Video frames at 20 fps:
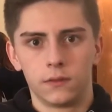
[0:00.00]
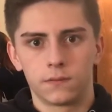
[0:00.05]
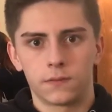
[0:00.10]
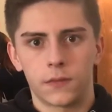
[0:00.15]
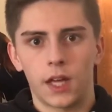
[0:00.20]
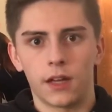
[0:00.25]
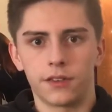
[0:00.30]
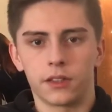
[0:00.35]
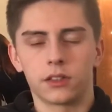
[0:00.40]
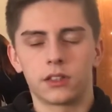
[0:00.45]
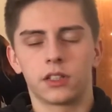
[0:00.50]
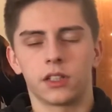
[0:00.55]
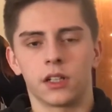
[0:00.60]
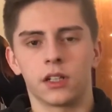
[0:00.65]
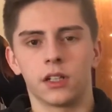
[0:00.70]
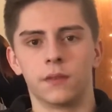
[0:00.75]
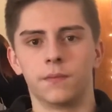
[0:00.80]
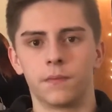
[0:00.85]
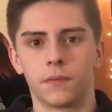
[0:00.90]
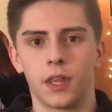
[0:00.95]
having
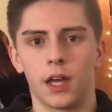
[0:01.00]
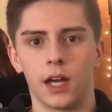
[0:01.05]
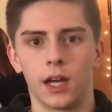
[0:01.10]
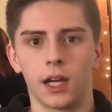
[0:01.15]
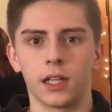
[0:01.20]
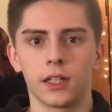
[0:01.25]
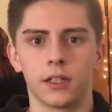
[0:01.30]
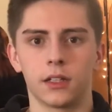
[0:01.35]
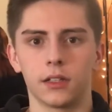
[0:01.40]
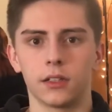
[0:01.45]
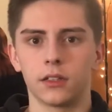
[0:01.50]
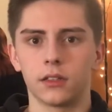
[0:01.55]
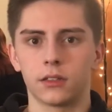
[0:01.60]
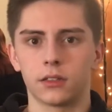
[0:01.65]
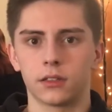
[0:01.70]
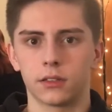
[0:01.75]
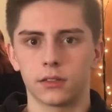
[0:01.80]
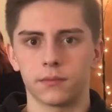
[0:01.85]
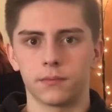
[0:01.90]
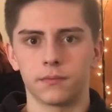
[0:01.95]
to hide
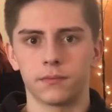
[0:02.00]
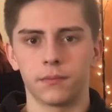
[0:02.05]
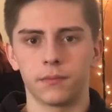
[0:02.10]
his